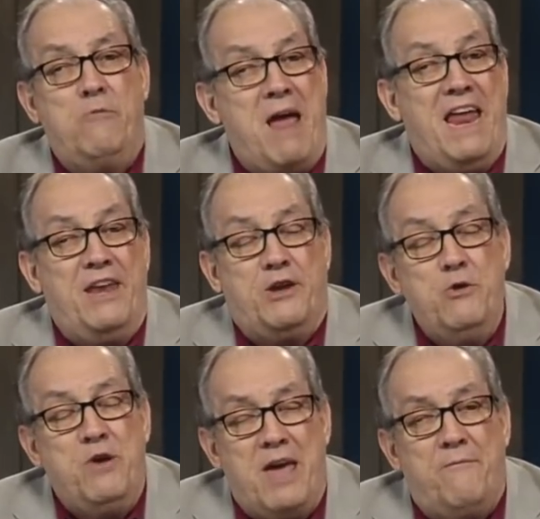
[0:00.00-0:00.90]
ran
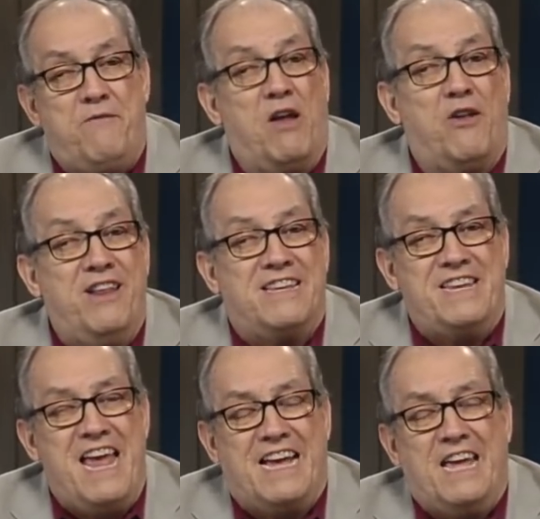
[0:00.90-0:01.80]
to him, fell on
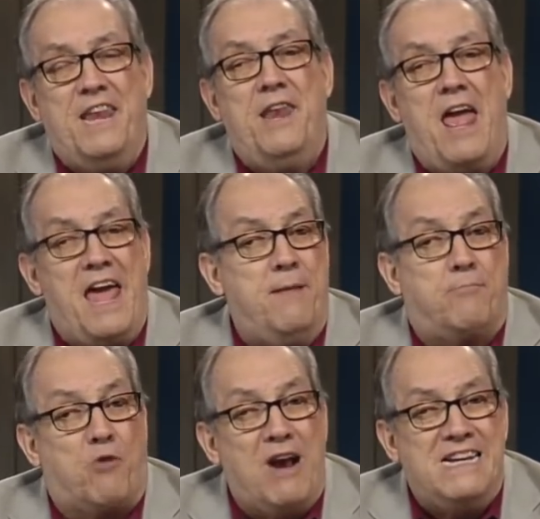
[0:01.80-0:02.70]
his neck, and
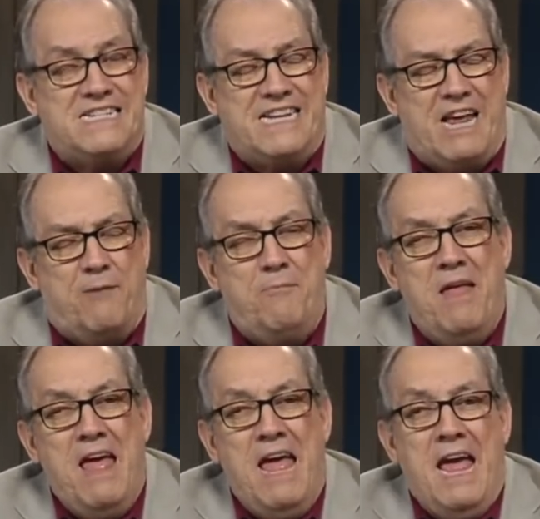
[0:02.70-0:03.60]
embraced him